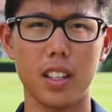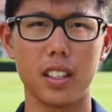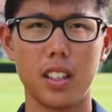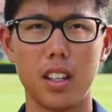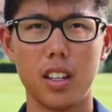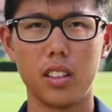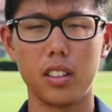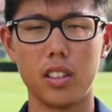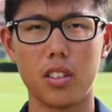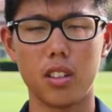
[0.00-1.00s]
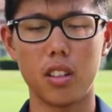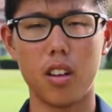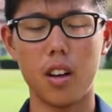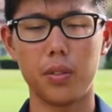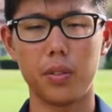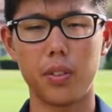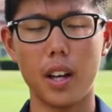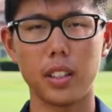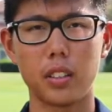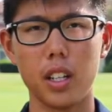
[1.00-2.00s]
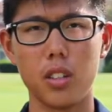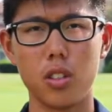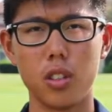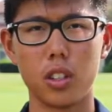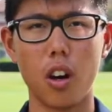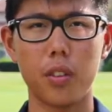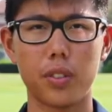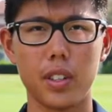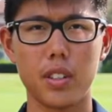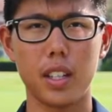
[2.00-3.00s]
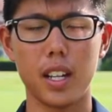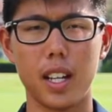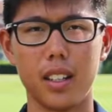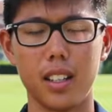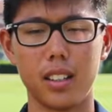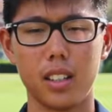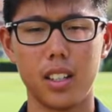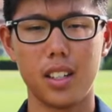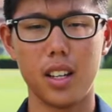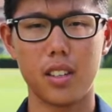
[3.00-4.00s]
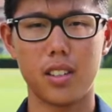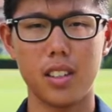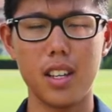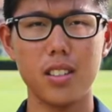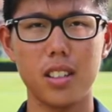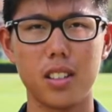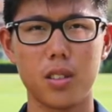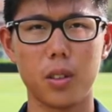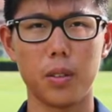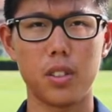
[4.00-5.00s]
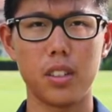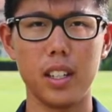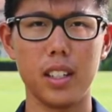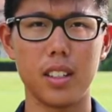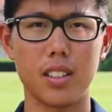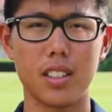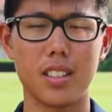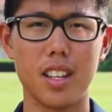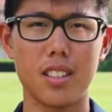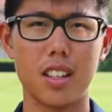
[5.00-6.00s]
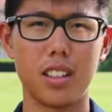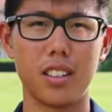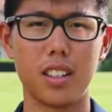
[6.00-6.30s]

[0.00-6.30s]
Like, there's a lot of other great junior golfers here, and then it's easy to sort of see the success that